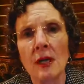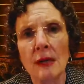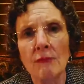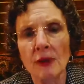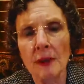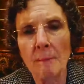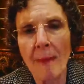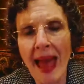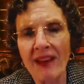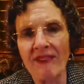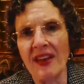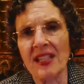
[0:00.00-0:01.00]
really
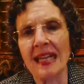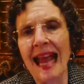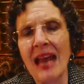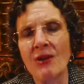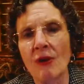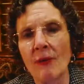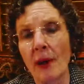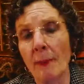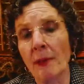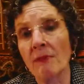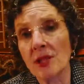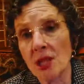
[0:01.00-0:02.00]
manifesting endocrine
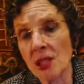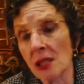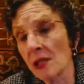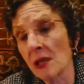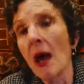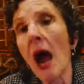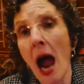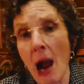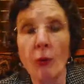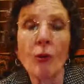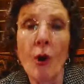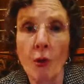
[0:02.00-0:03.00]
therapy resistance, I
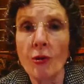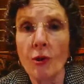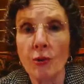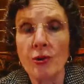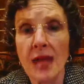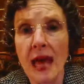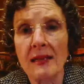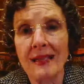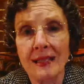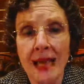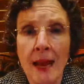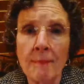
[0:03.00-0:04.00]
will go use that
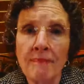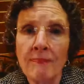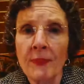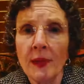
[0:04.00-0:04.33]
same,